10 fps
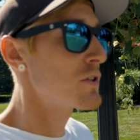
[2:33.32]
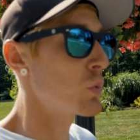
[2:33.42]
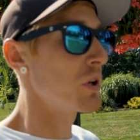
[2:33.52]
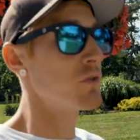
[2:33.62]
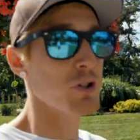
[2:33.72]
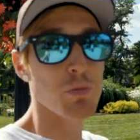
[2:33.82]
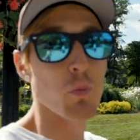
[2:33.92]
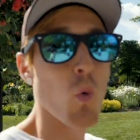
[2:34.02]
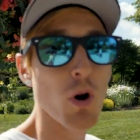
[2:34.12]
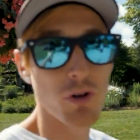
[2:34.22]
we've just
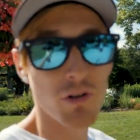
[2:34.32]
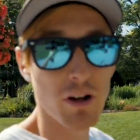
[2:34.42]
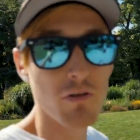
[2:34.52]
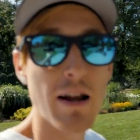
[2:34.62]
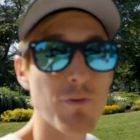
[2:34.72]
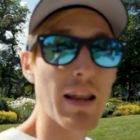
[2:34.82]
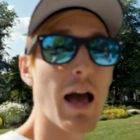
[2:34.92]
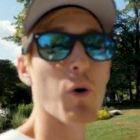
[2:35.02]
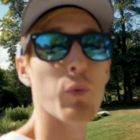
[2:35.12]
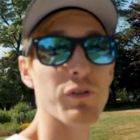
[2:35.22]
been wandering around
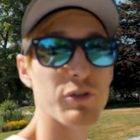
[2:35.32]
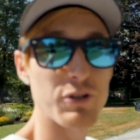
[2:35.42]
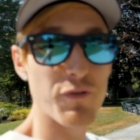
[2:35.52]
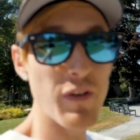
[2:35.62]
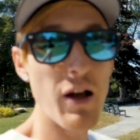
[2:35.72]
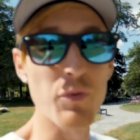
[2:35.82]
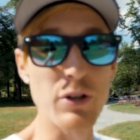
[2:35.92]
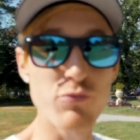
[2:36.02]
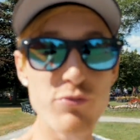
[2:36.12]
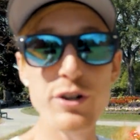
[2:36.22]
now, we have just found
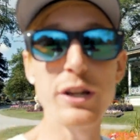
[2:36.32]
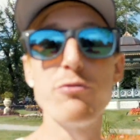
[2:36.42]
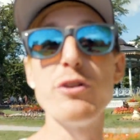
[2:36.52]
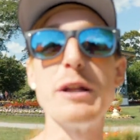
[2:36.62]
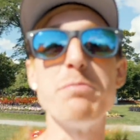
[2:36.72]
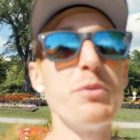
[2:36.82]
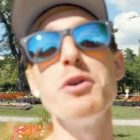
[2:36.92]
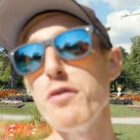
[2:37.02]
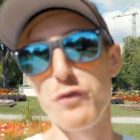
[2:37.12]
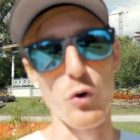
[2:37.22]
this really, really
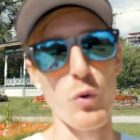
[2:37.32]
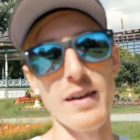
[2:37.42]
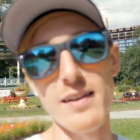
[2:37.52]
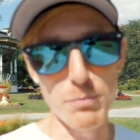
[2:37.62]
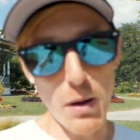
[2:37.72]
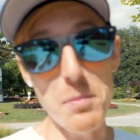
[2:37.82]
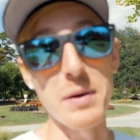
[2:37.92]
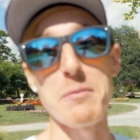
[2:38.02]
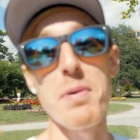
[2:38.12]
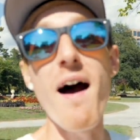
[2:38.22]
beautiful little
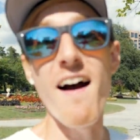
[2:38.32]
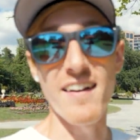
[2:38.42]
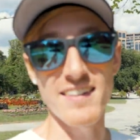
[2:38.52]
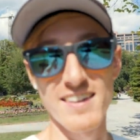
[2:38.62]
public park.